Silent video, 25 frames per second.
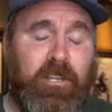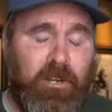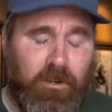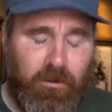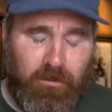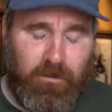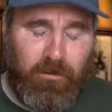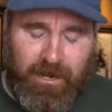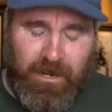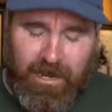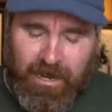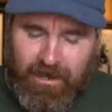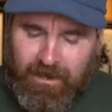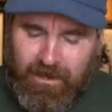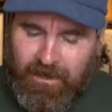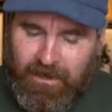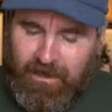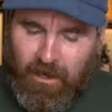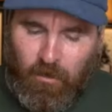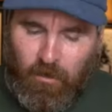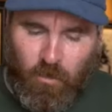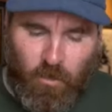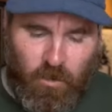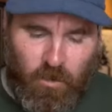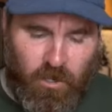are great, they
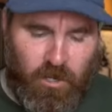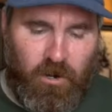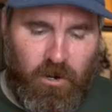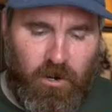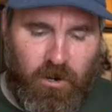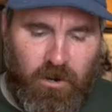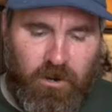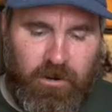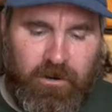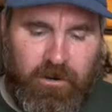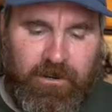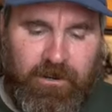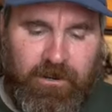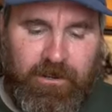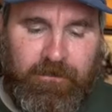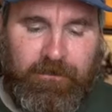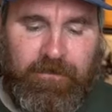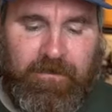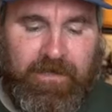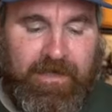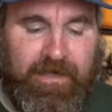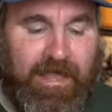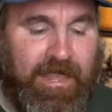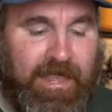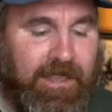work hard,
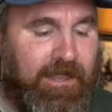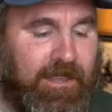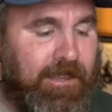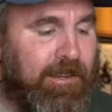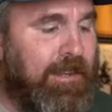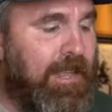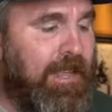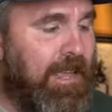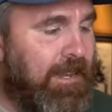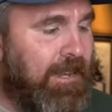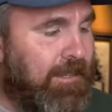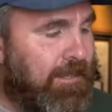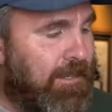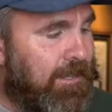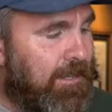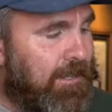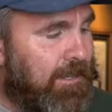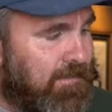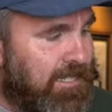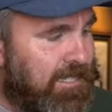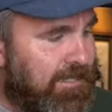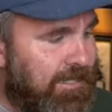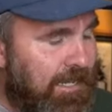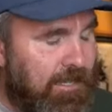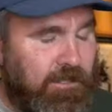they connect
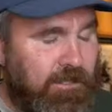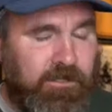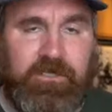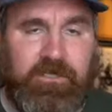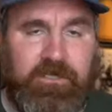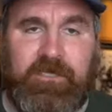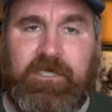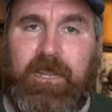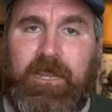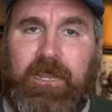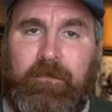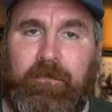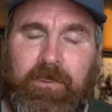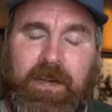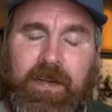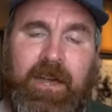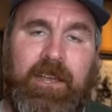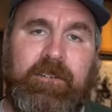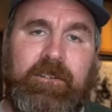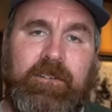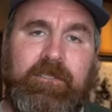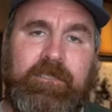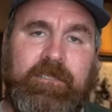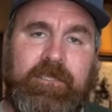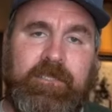sellers and
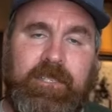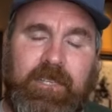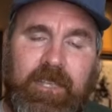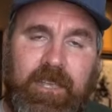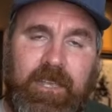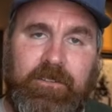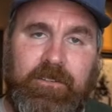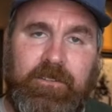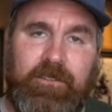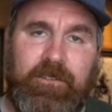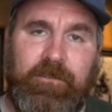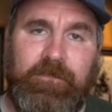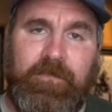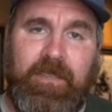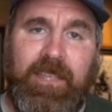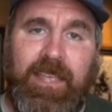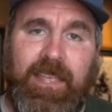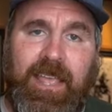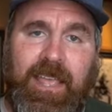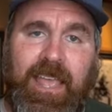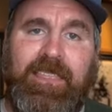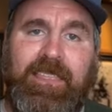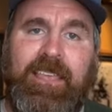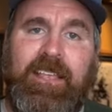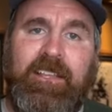buyers together,
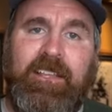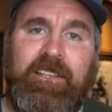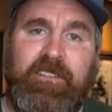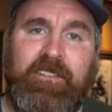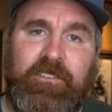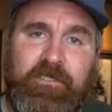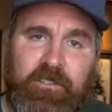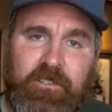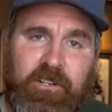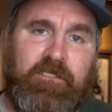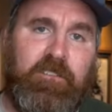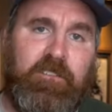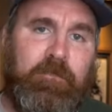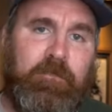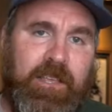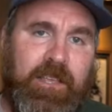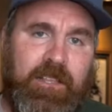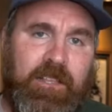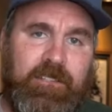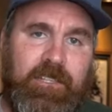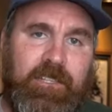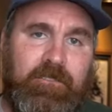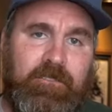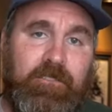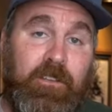and they deserve to make a
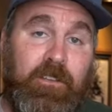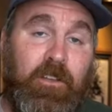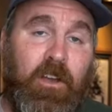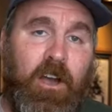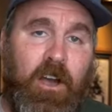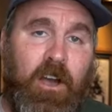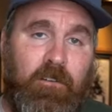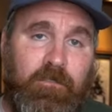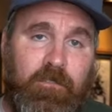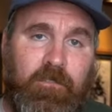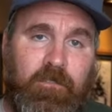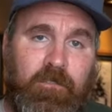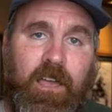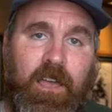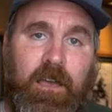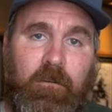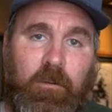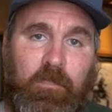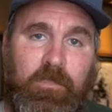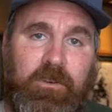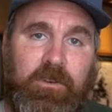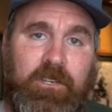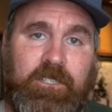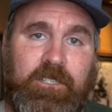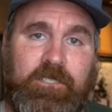living off of comic
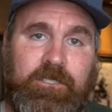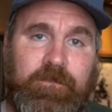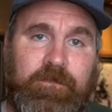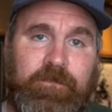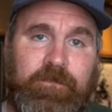books.